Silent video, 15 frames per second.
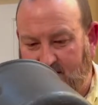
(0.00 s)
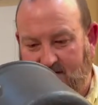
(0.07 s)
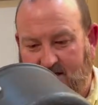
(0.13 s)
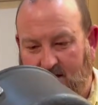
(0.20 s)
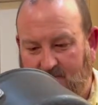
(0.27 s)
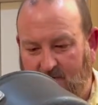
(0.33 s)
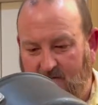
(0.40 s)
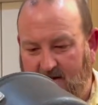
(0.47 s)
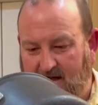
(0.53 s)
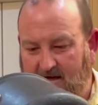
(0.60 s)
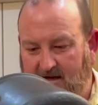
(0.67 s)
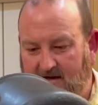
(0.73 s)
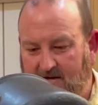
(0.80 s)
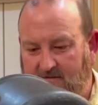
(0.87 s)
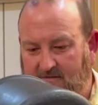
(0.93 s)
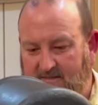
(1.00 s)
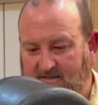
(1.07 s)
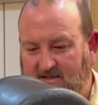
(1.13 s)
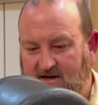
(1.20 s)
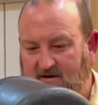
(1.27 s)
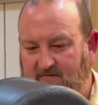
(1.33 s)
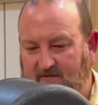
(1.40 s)
dump them in here as
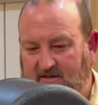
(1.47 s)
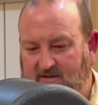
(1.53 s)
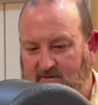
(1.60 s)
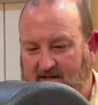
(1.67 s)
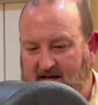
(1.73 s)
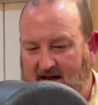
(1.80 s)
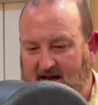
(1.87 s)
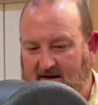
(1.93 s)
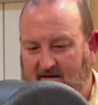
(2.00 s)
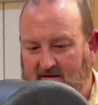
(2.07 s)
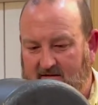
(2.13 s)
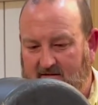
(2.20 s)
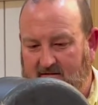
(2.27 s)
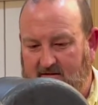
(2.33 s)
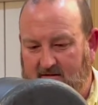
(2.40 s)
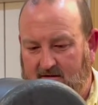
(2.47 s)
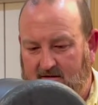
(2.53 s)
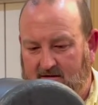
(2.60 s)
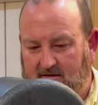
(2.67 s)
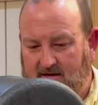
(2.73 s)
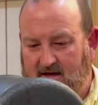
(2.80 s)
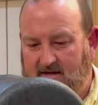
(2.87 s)
carefully as we can,
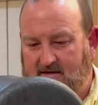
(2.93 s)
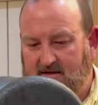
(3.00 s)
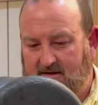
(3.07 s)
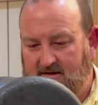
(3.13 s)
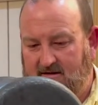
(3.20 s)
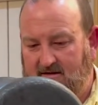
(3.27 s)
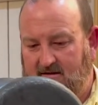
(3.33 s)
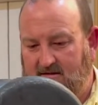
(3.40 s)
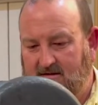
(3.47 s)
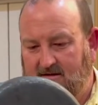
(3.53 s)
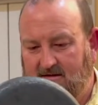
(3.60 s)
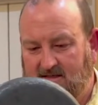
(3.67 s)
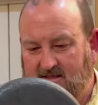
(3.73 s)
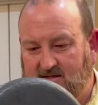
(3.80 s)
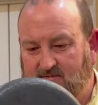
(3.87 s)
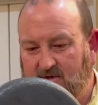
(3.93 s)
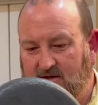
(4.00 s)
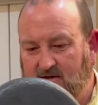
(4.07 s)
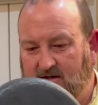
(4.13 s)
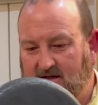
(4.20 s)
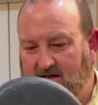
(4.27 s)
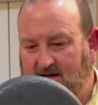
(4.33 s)
not to
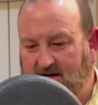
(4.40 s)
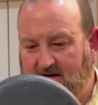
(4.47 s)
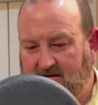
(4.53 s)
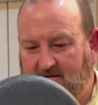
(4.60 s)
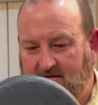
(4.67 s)
spill anything.